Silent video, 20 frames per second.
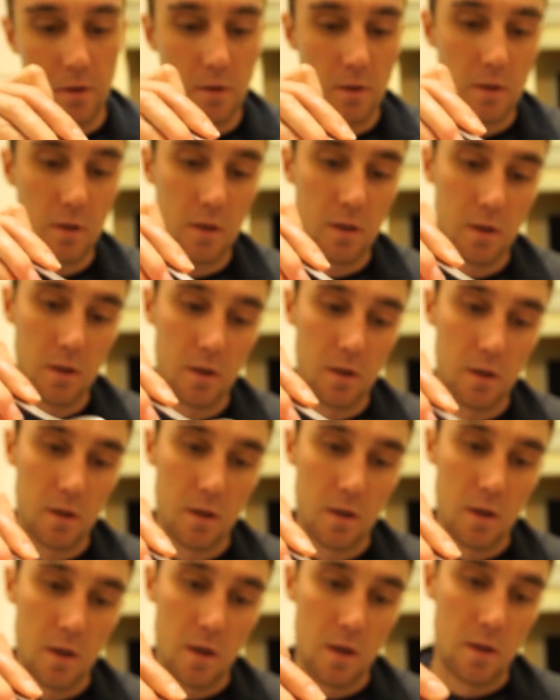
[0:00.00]
and
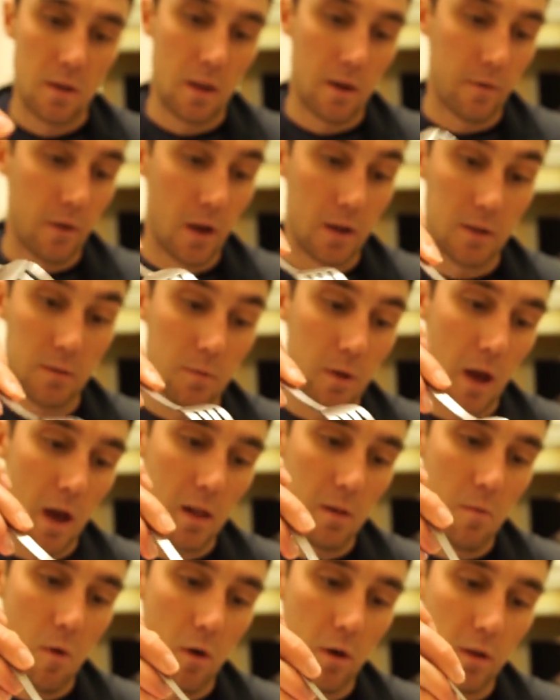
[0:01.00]
then I've got some
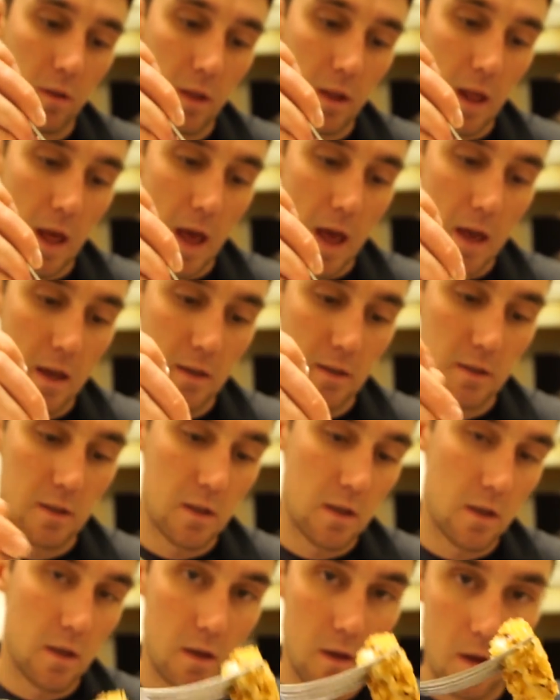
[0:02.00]
calamari that has
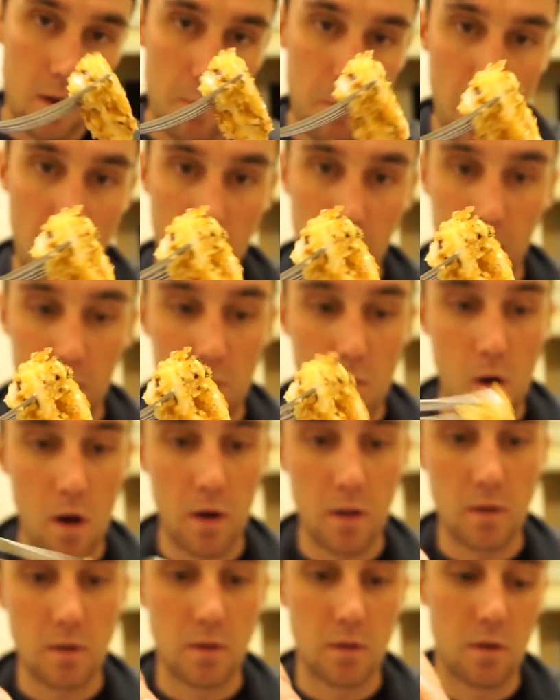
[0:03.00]
the panko
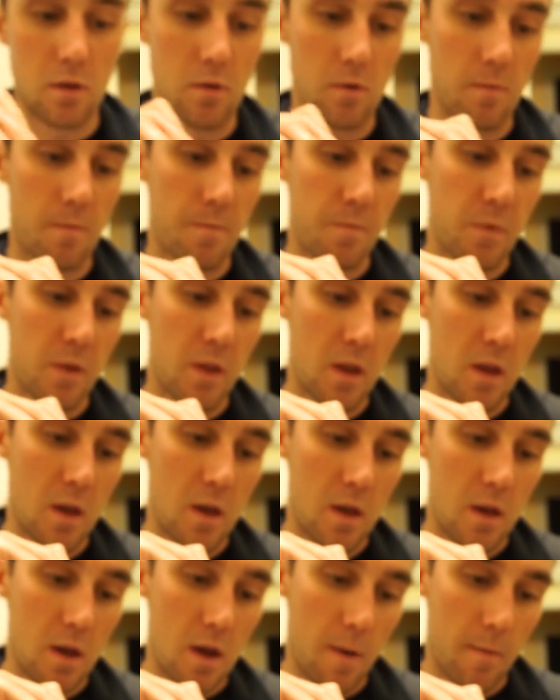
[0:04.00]
on it, so
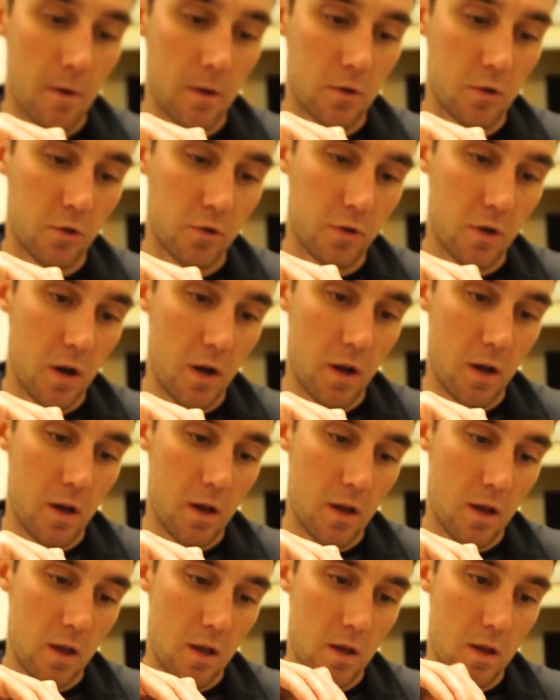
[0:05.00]
I'm gonna
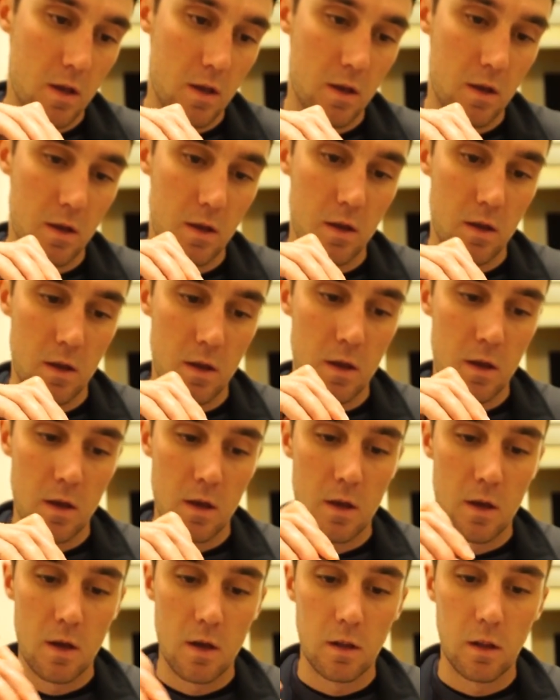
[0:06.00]
try
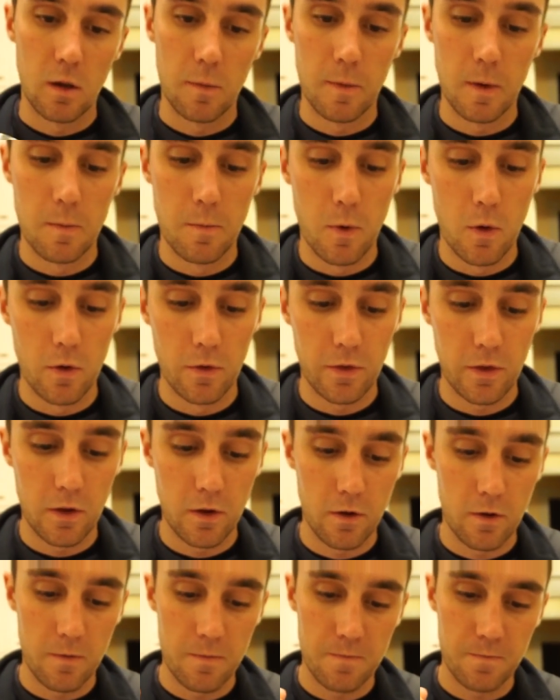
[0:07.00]
a little bit of both
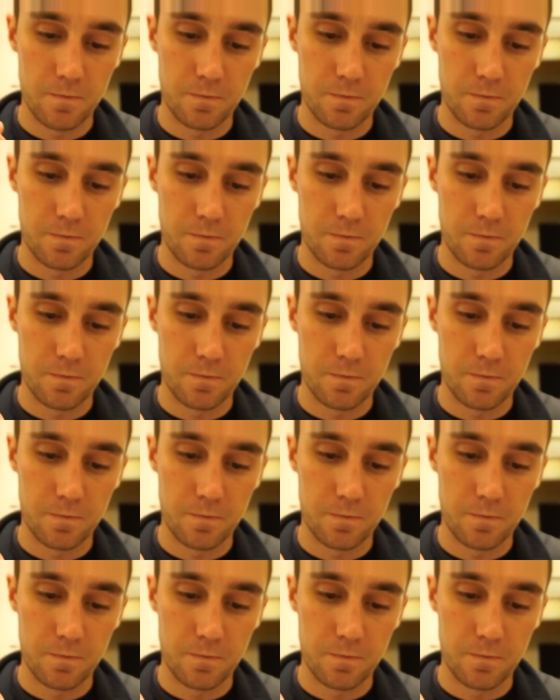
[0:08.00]
here.